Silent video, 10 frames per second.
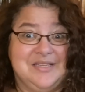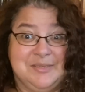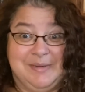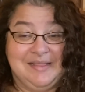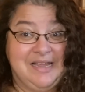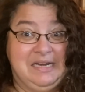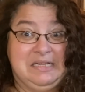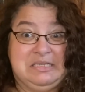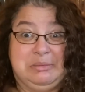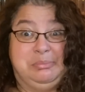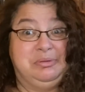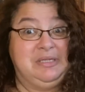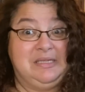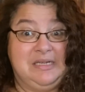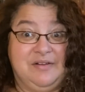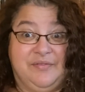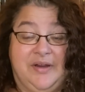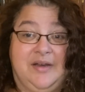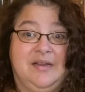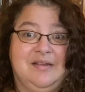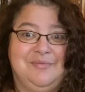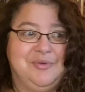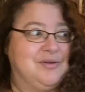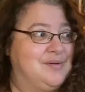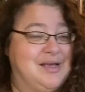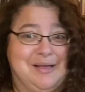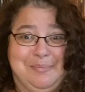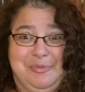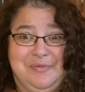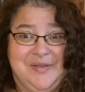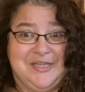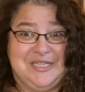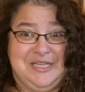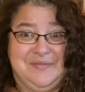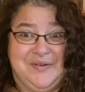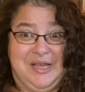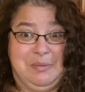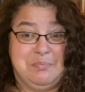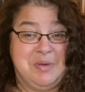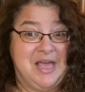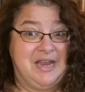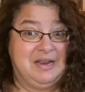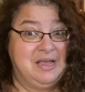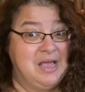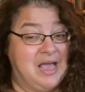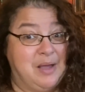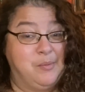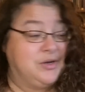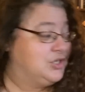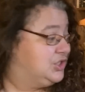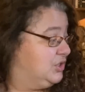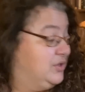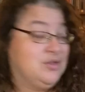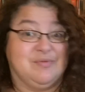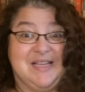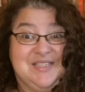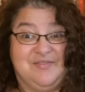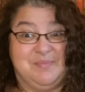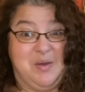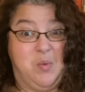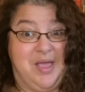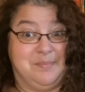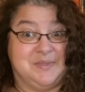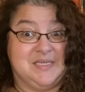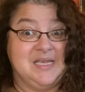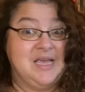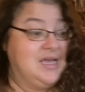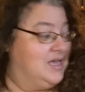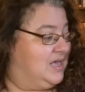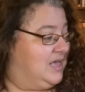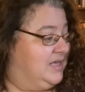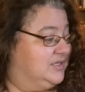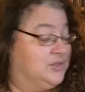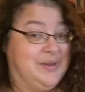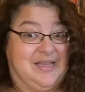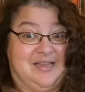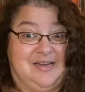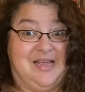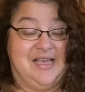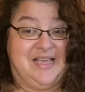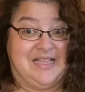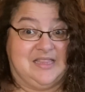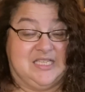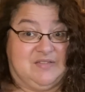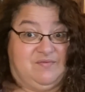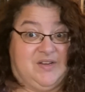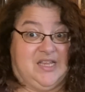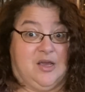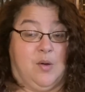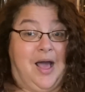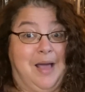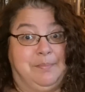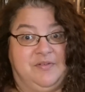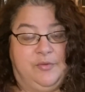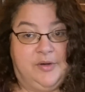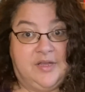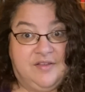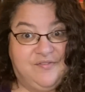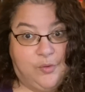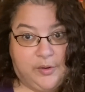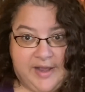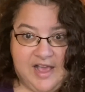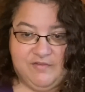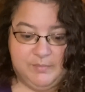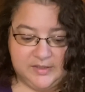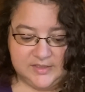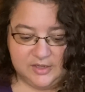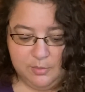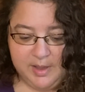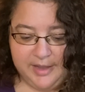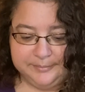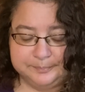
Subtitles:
So my lighting is completely different. We're moving into evening, but I wanted to show you the rest of my whips so I could get this video up before another 4.5 months go by.